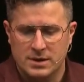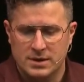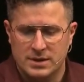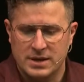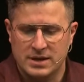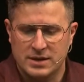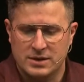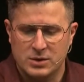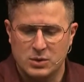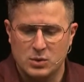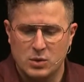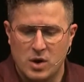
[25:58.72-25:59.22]

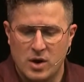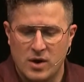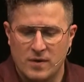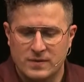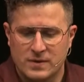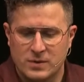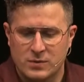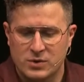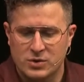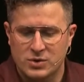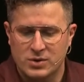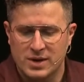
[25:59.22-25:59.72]
think too
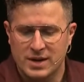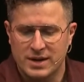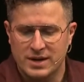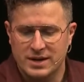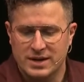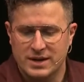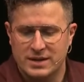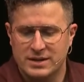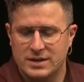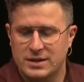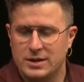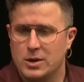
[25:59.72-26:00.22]
often we're trying to
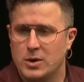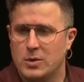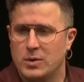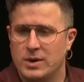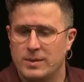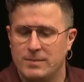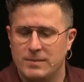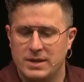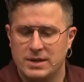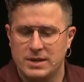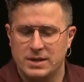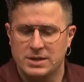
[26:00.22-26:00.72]
get to know
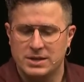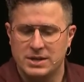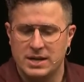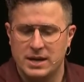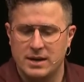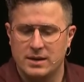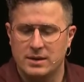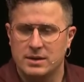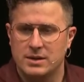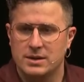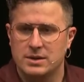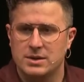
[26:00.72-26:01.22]
him in the
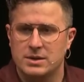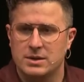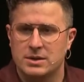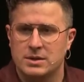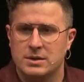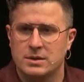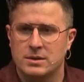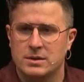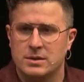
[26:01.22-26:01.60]
challenge.